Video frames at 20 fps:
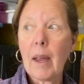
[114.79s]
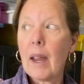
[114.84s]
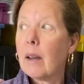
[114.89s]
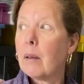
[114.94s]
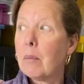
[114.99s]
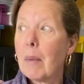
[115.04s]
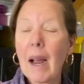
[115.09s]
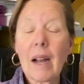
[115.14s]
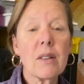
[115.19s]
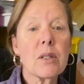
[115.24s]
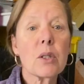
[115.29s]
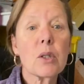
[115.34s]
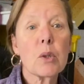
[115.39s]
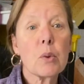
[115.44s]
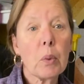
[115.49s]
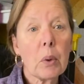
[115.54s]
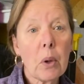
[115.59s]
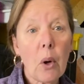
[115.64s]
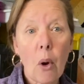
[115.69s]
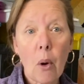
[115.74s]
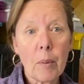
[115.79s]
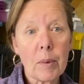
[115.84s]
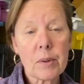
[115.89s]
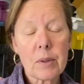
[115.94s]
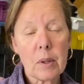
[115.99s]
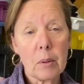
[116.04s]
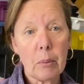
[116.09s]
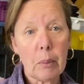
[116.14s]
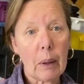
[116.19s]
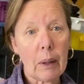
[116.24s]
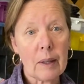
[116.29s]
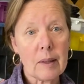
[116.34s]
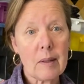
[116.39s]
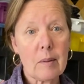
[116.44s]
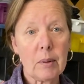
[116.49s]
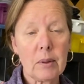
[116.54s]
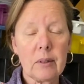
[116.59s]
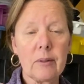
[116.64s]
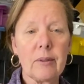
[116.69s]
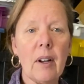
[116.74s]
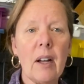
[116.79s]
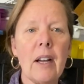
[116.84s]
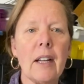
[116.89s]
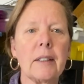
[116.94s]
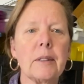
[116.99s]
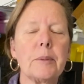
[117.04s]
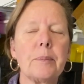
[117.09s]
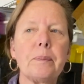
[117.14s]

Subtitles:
And masks were almost impossible to find.